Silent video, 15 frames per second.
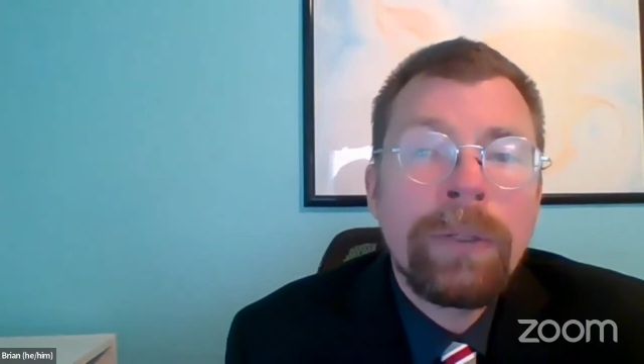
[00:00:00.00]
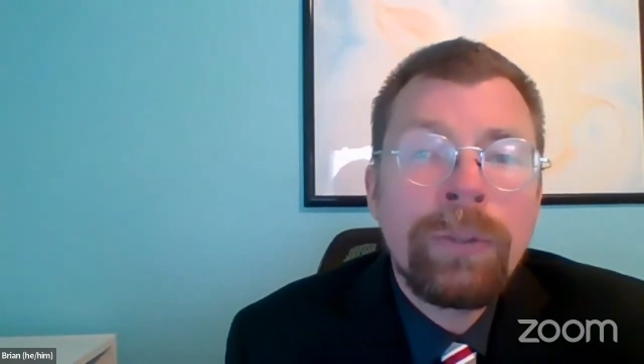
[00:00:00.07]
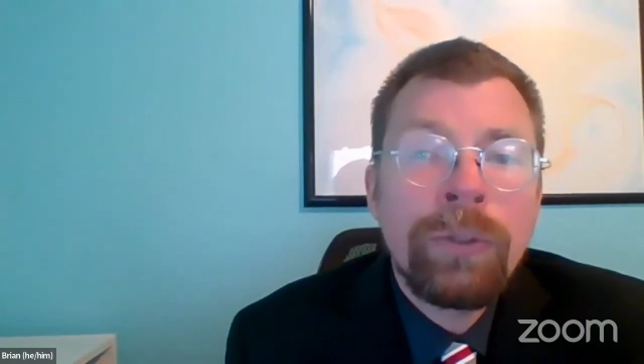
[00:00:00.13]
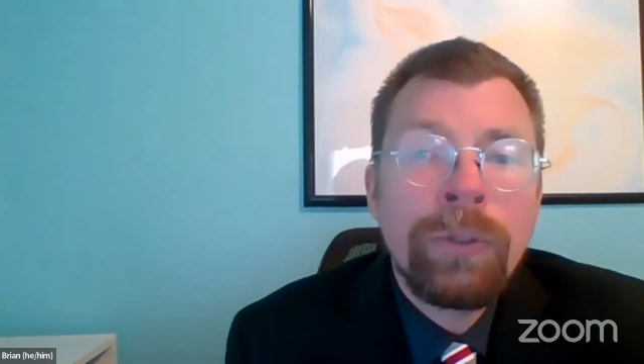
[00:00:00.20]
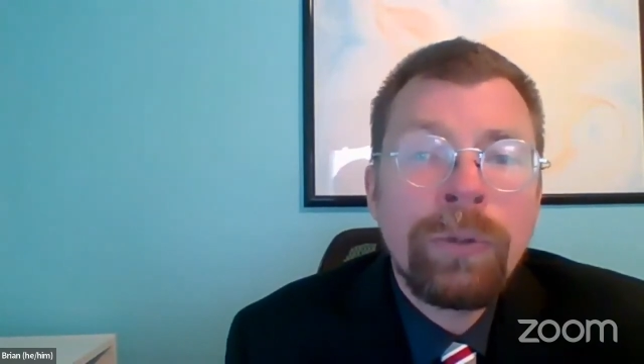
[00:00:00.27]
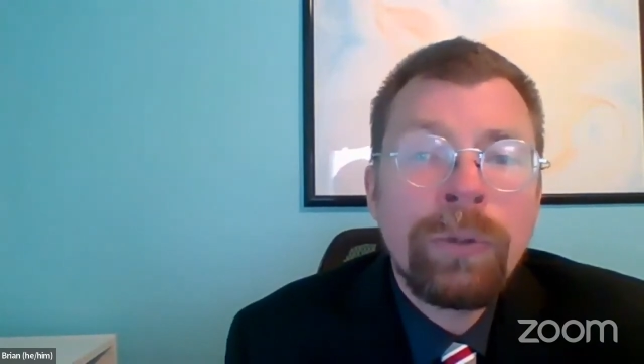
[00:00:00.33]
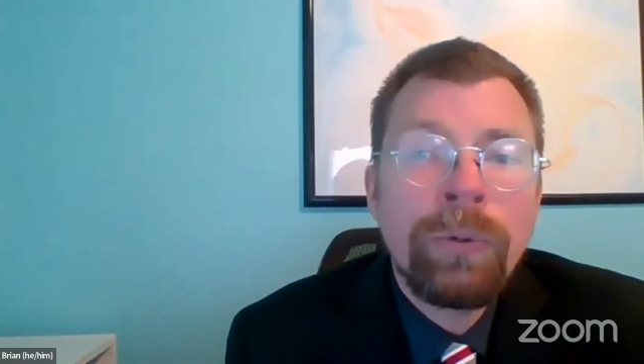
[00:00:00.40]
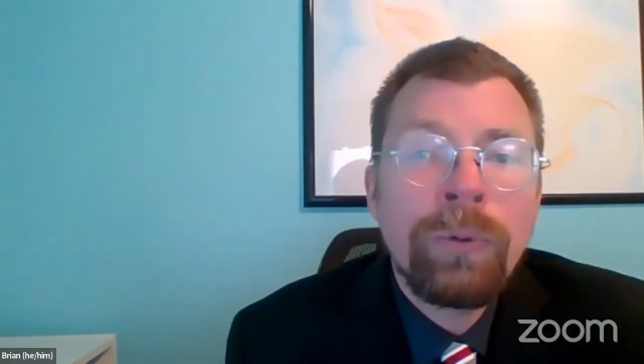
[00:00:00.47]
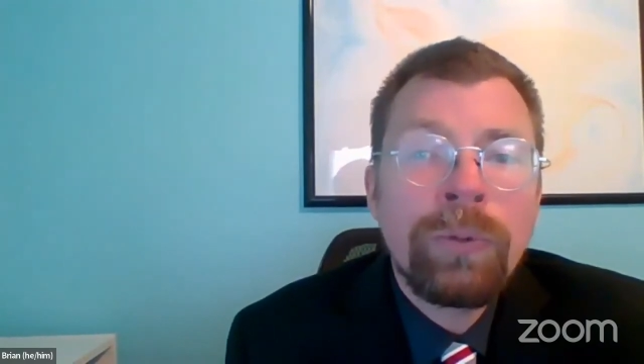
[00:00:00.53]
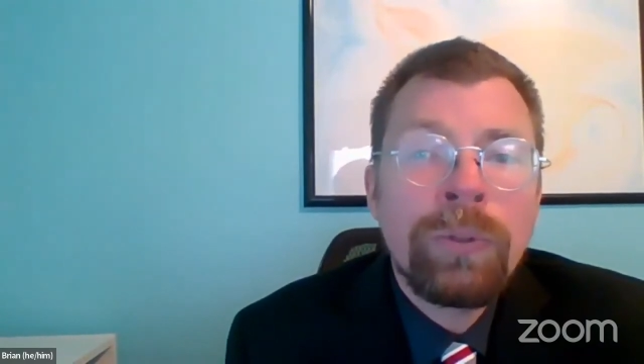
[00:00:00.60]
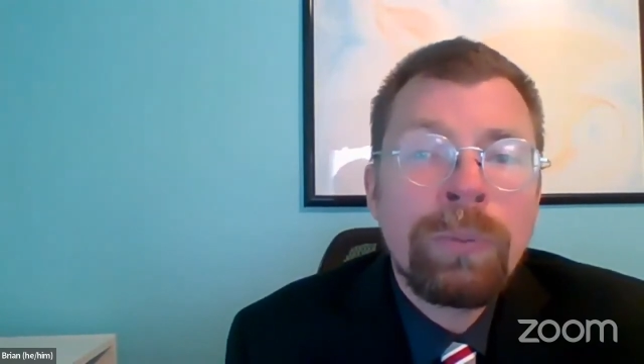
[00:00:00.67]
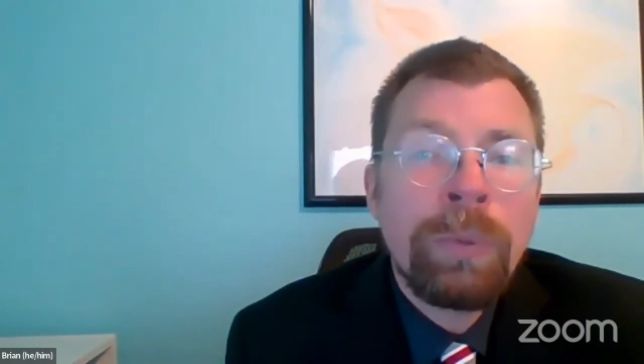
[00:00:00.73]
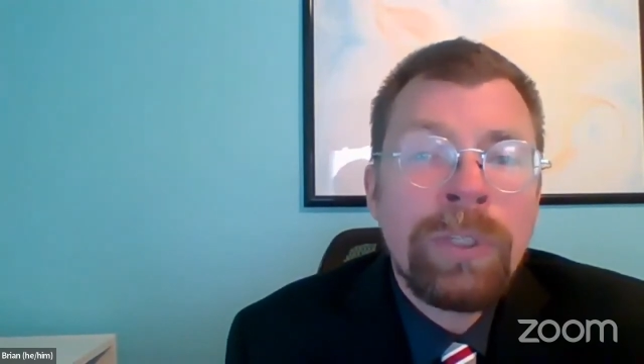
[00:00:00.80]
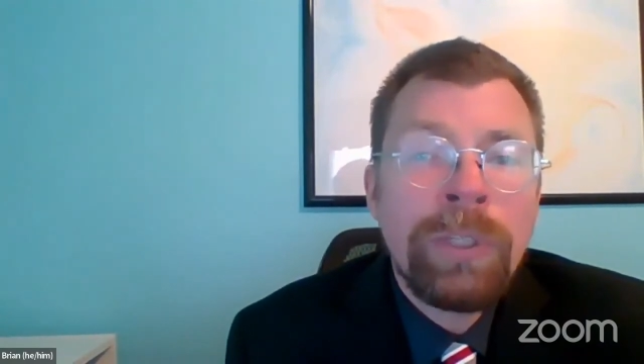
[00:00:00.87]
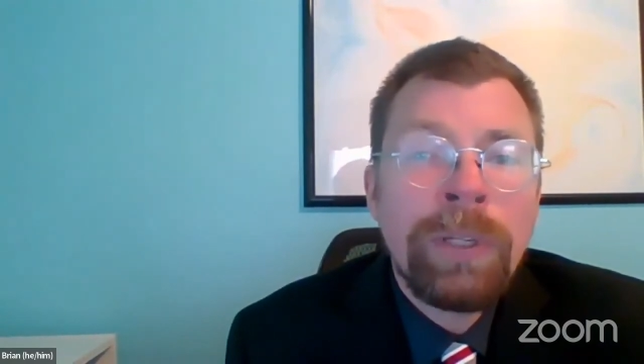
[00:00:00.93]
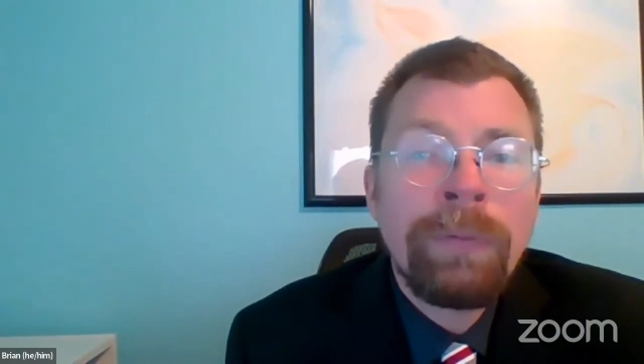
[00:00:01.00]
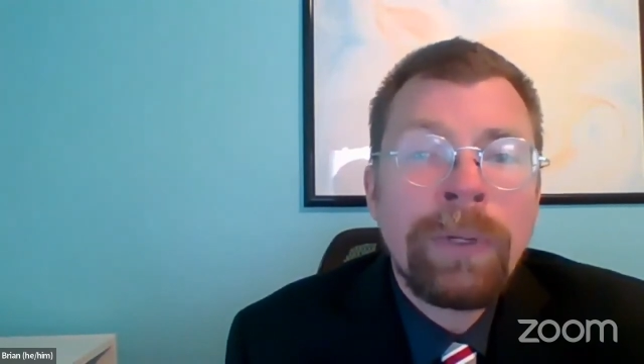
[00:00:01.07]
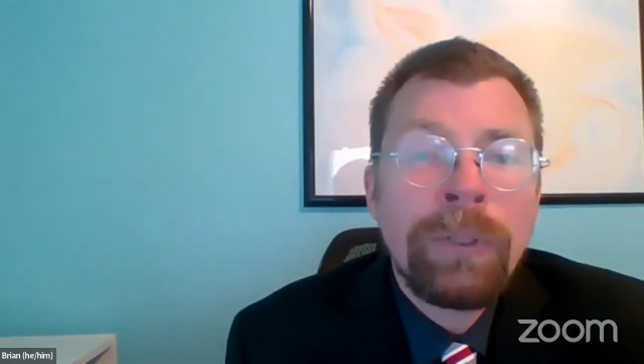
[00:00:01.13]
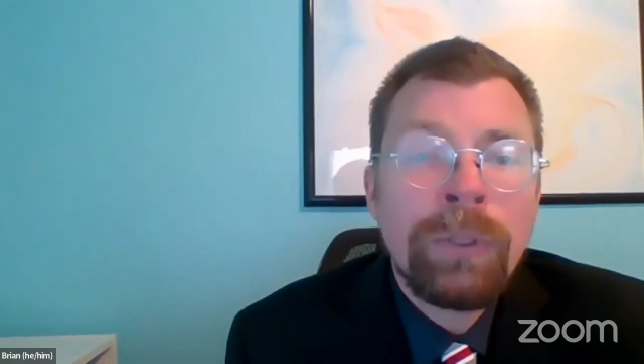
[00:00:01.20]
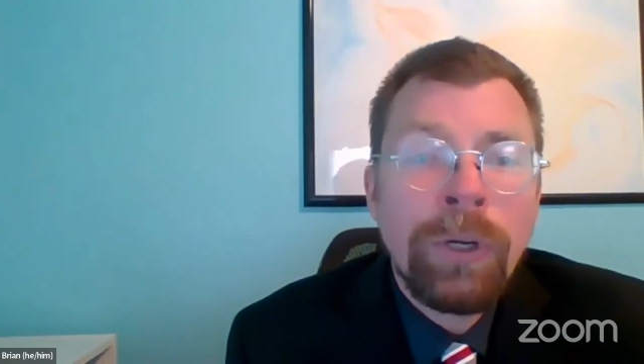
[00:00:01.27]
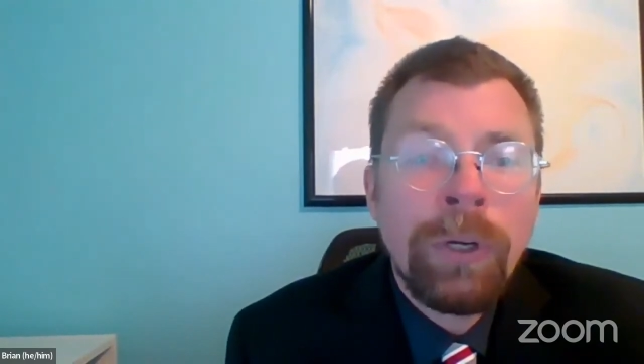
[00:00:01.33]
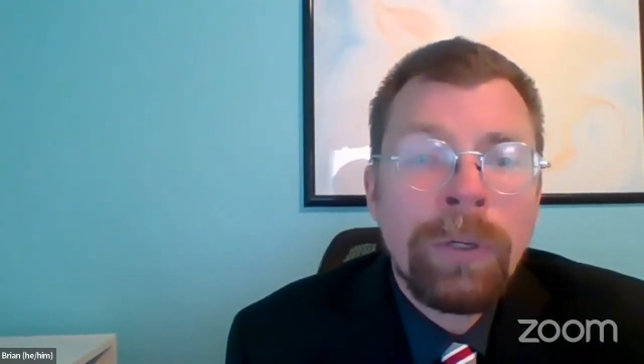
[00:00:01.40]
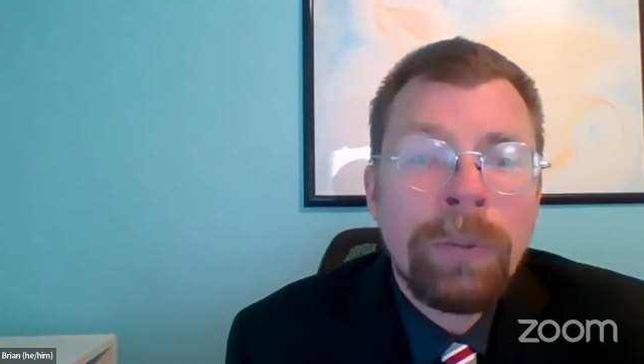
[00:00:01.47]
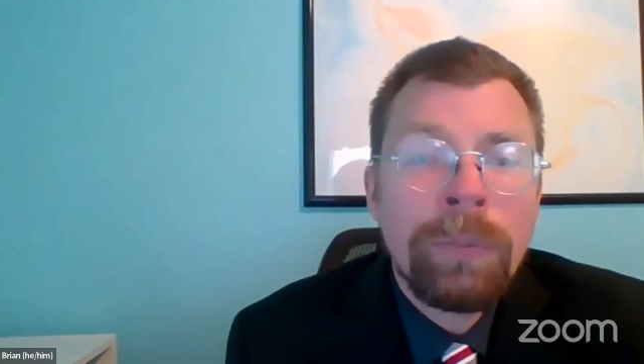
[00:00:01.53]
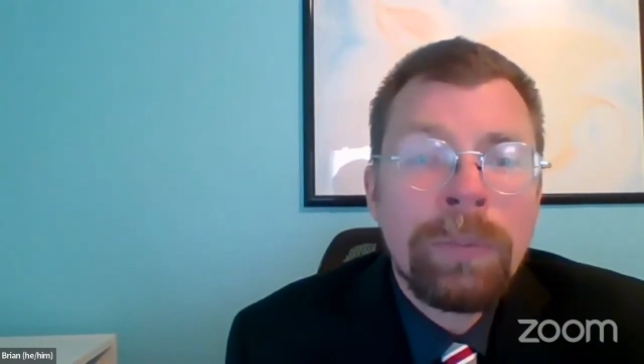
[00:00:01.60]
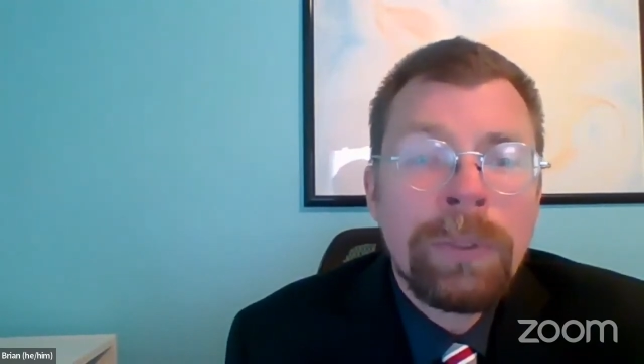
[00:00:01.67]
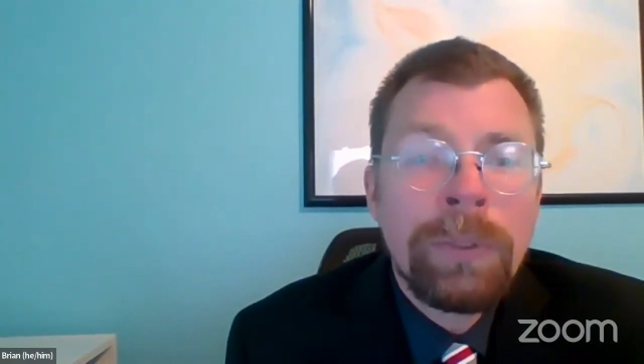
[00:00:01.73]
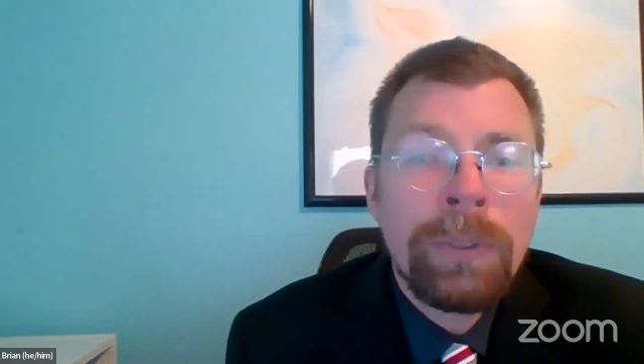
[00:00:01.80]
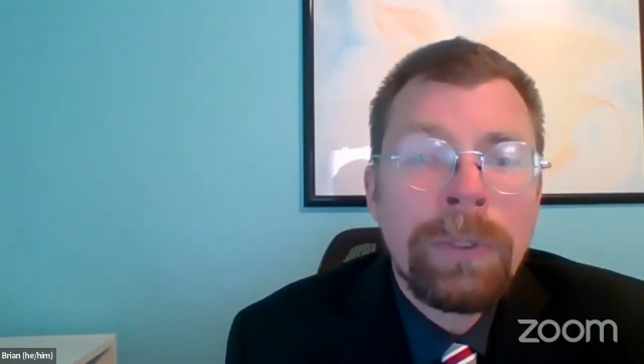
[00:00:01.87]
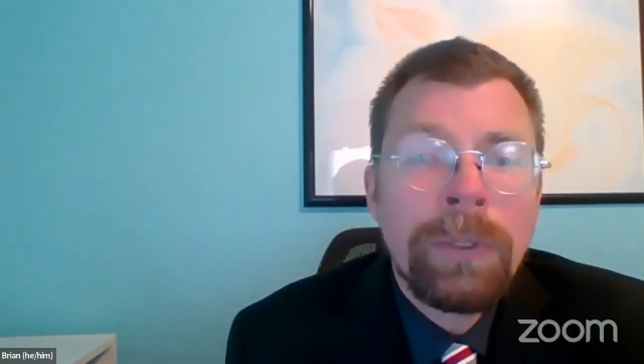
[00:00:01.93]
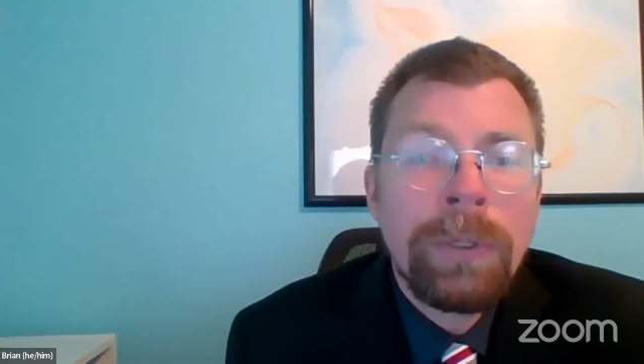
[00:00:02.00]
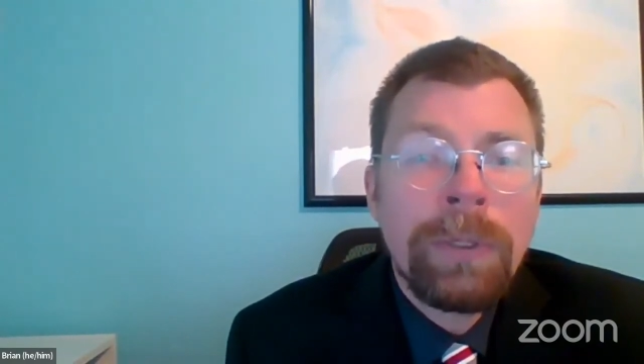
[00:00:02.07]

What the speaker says: to specific terms,